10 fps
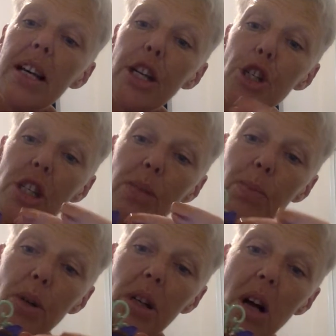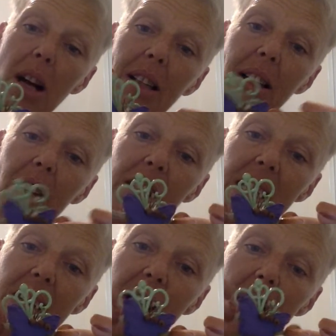And she's put it on a little
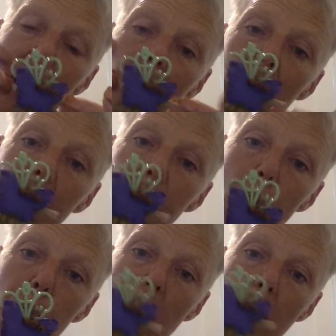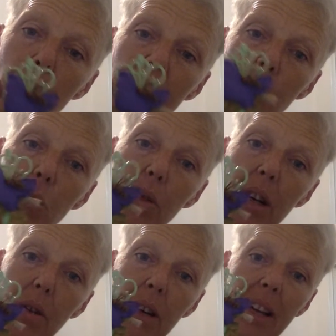stick on a foam dot with some
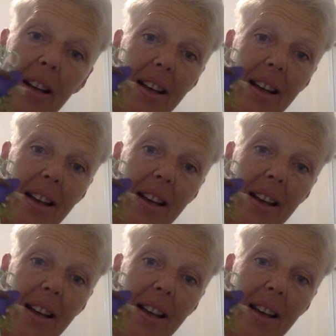greenery.